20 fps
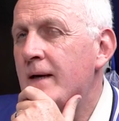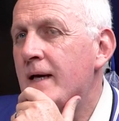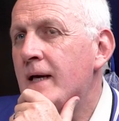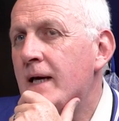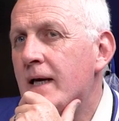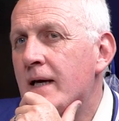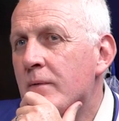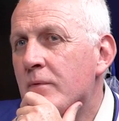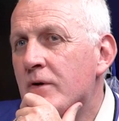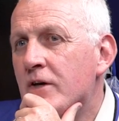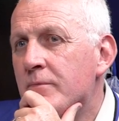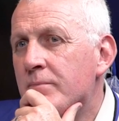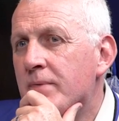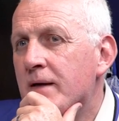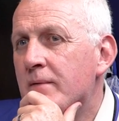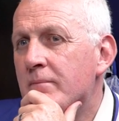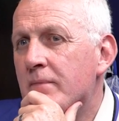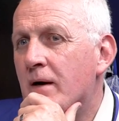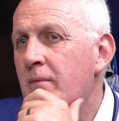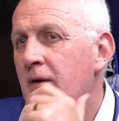he would have
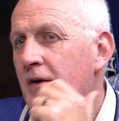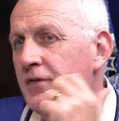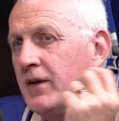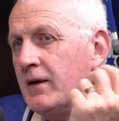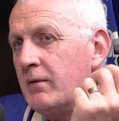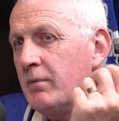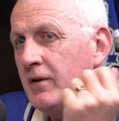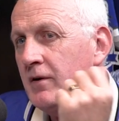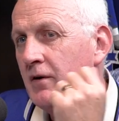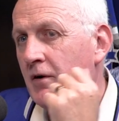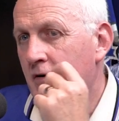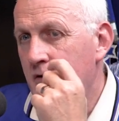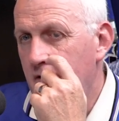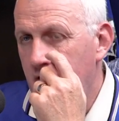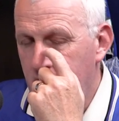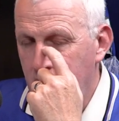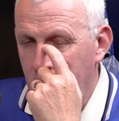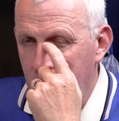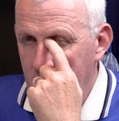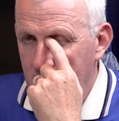been. I think with
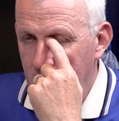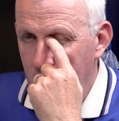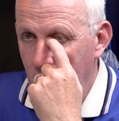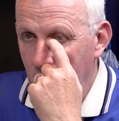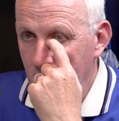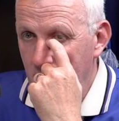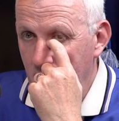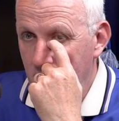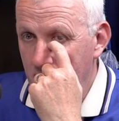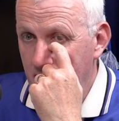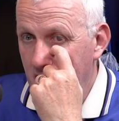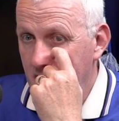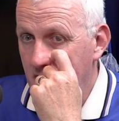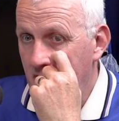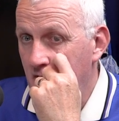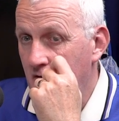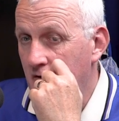hindsight, he would have been better